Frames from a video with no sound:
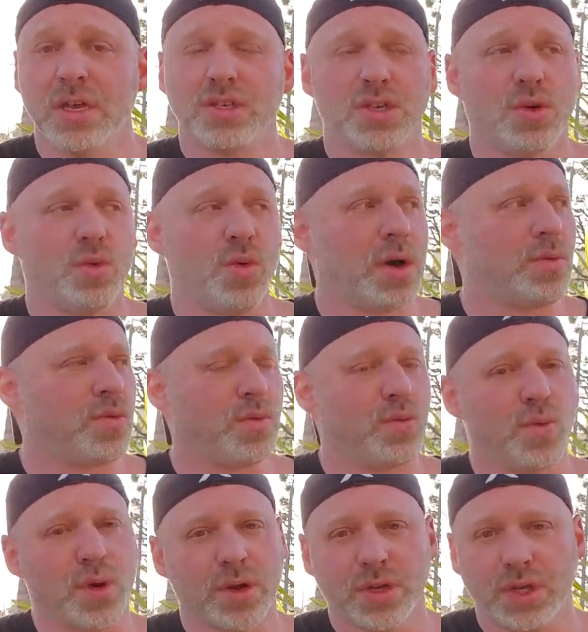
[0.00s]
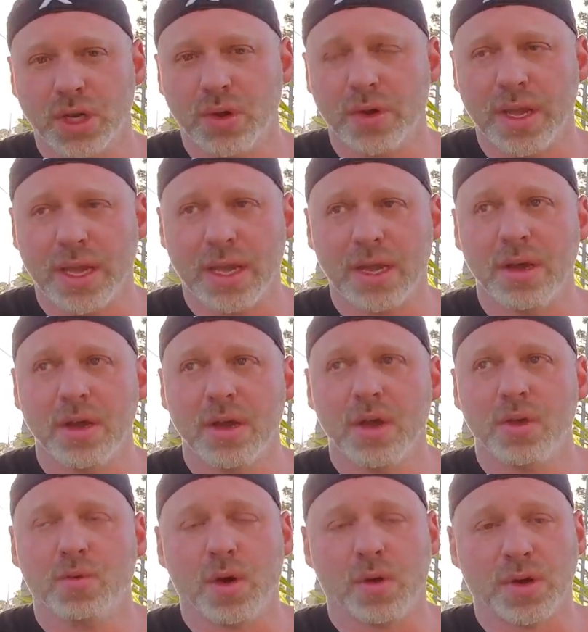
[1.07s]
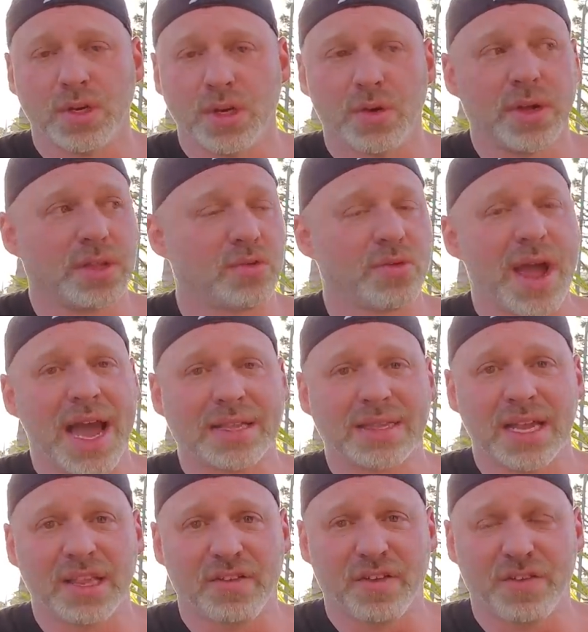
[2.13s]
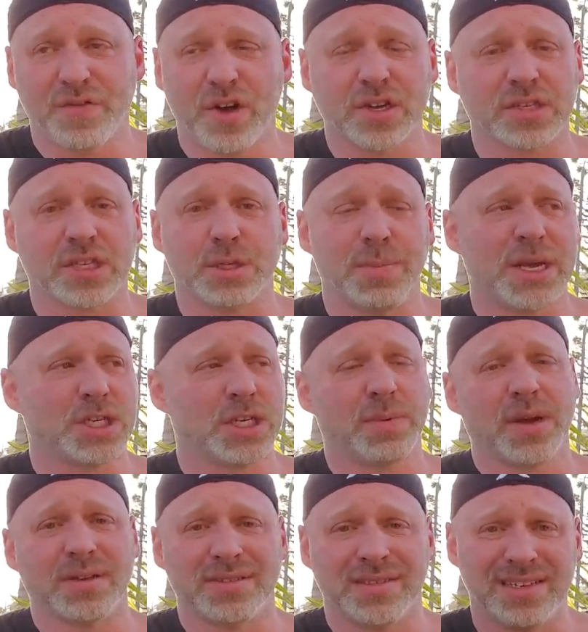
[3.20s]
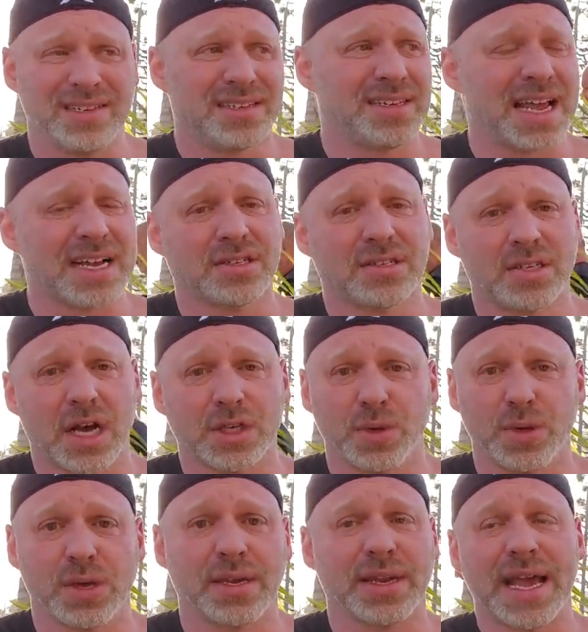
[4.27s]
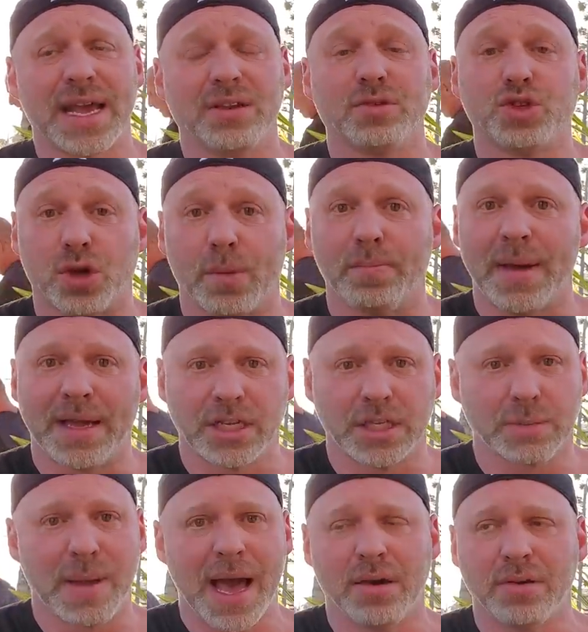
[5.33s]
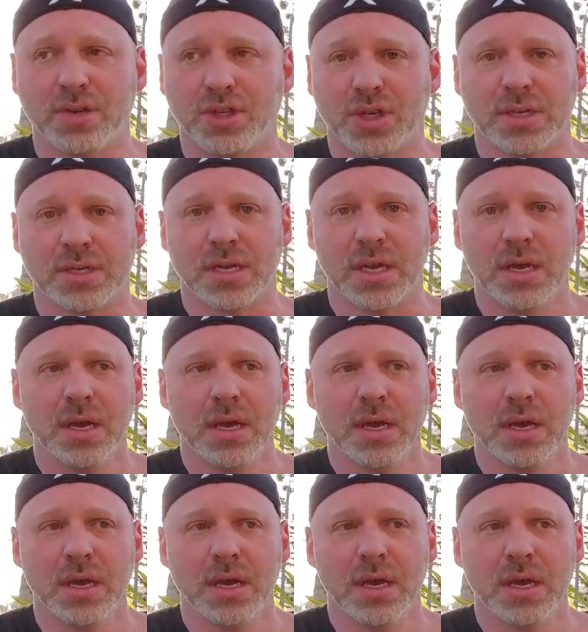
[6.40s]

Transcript: So what we're doing when we're doing the rack deadlifts first, especially because this is an exercise where you can handle tremendous poundages,